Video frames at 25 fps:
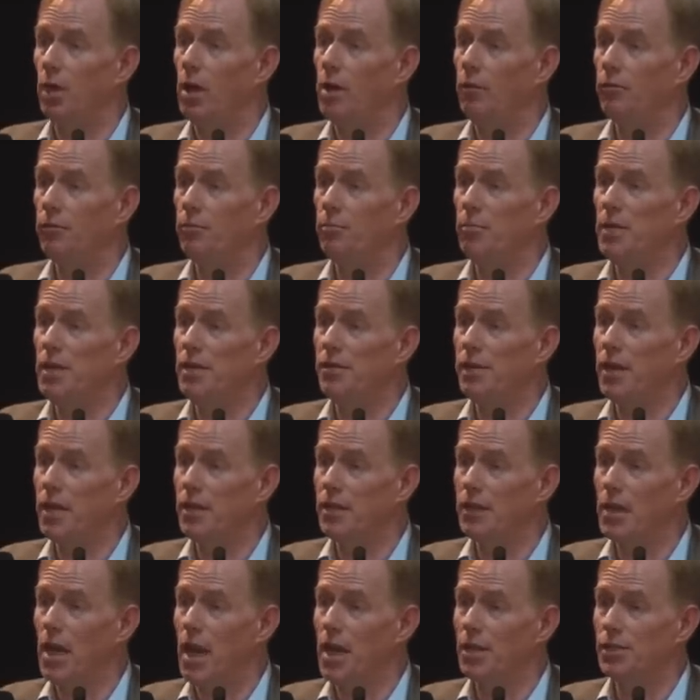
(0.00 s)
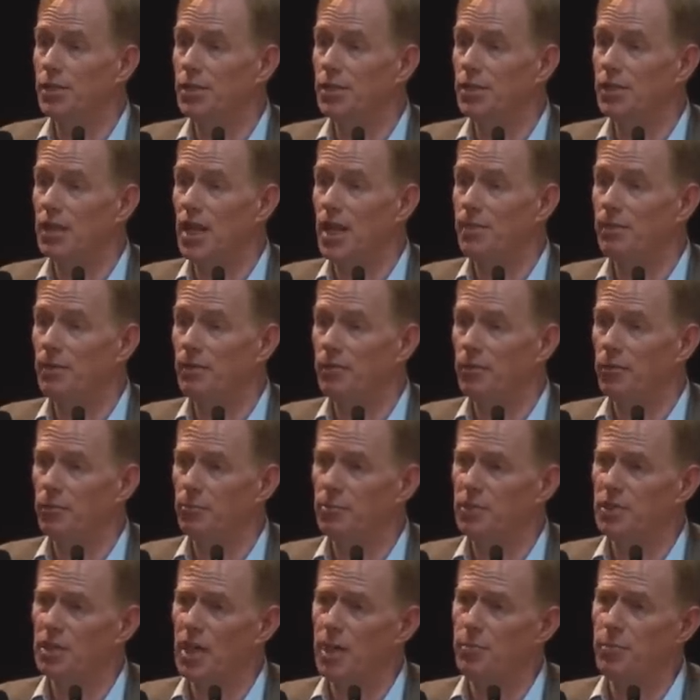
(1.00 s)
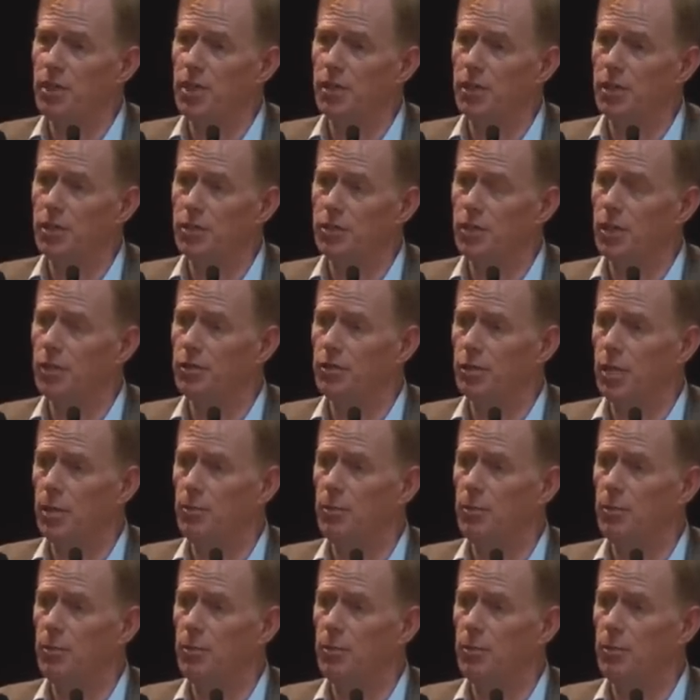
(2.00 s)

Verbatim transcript: of the methane gas escaping from the Siberian tundra.